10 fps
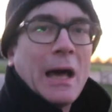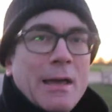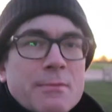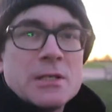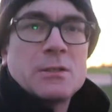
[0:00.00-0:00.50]

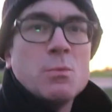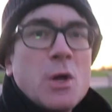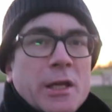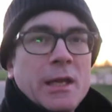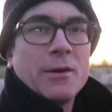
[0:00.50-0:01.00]
I was
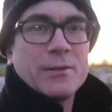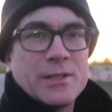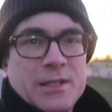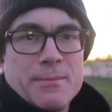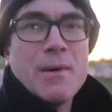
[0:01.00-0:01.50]
working
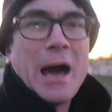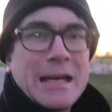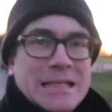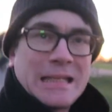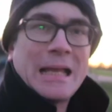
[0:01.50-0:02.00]
on some
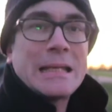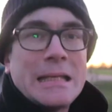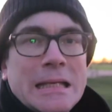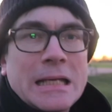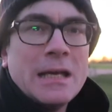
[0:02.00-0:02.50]

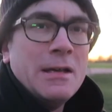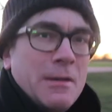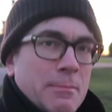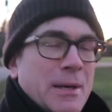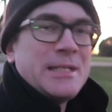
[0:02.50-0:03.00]
Icelandic,
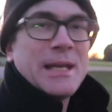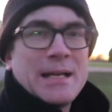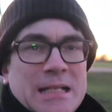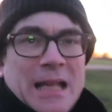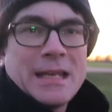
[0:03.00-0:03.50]
basic
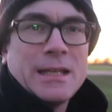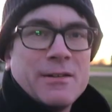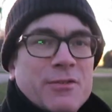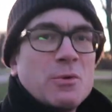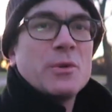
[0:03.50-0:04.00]

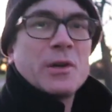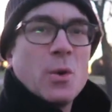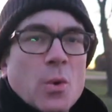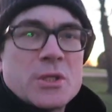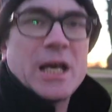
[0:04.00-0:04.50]
Icelandic for the
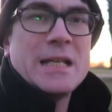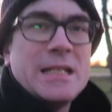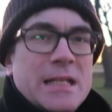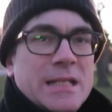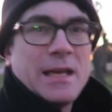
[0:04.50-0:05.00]
course I
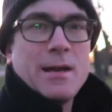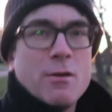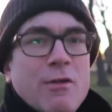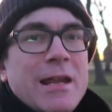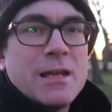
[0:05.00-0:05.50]
did
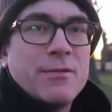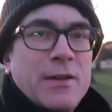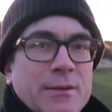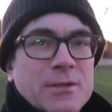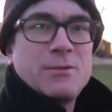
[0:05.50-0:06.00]
in
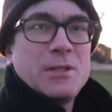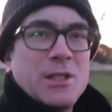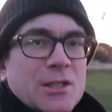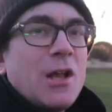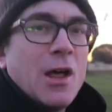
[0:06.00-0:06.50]
Reykjavik, which was
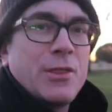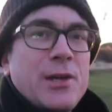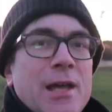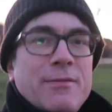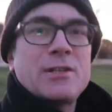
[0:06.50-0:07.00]
just a
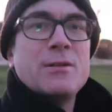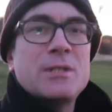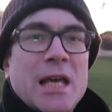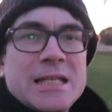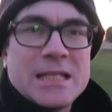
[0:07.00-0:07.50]
three
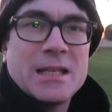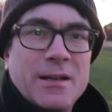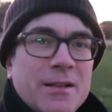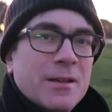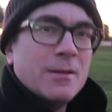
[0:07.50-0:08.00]
afternoon taster